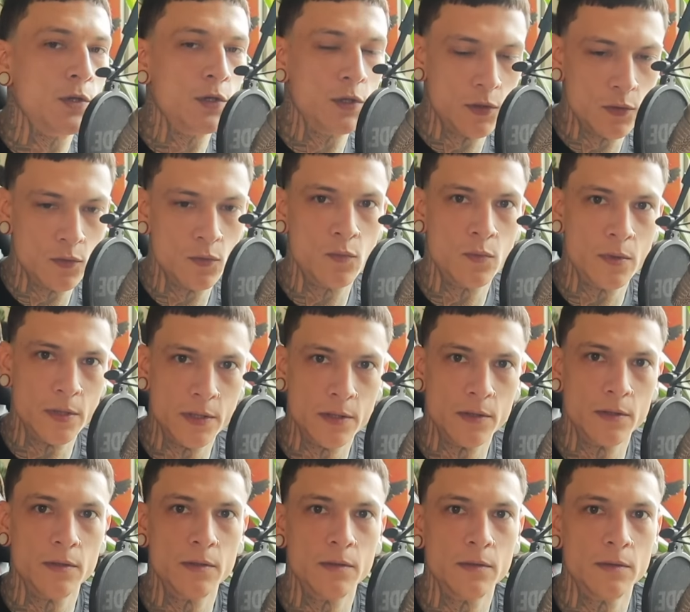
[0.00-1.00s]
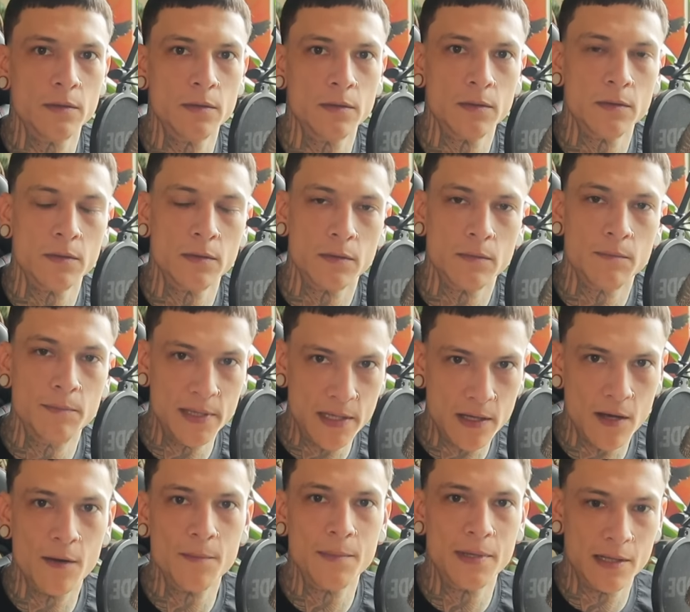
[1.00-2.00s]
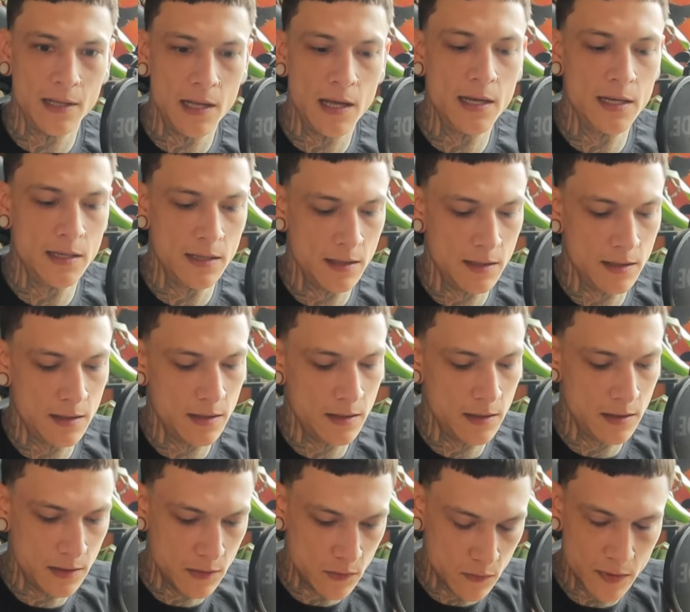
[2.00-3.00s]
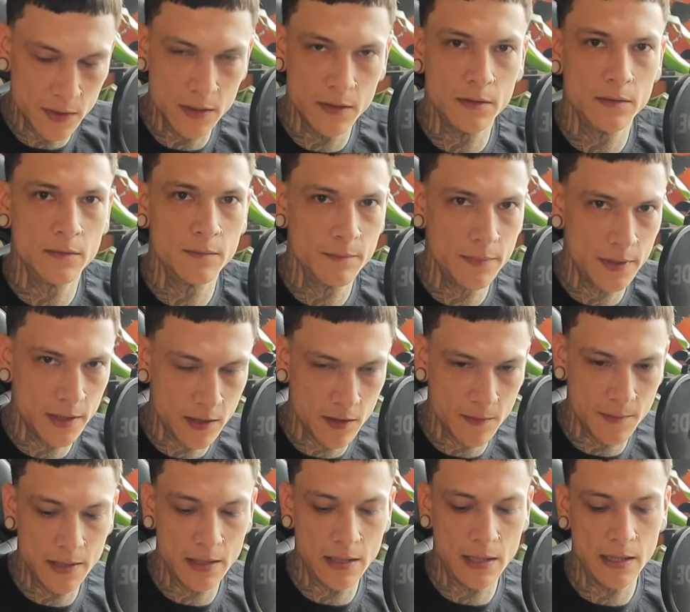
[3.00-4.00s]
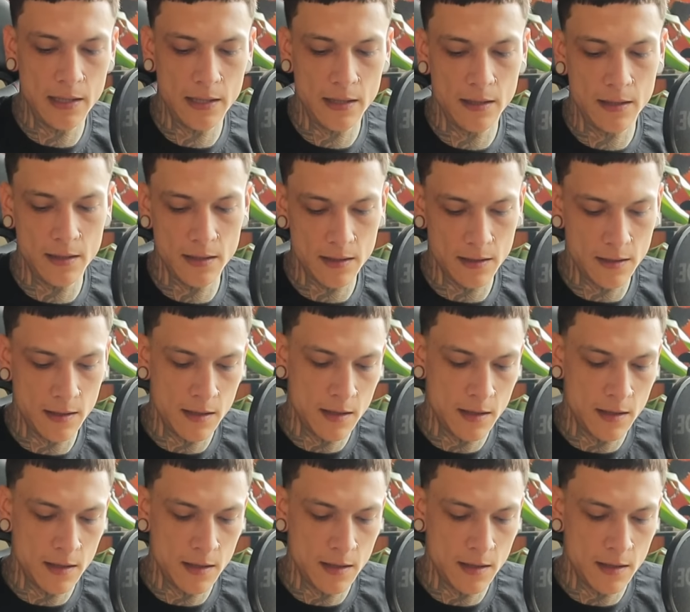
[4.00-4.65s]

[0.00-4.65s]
You will become enlightened. You will become enlightened.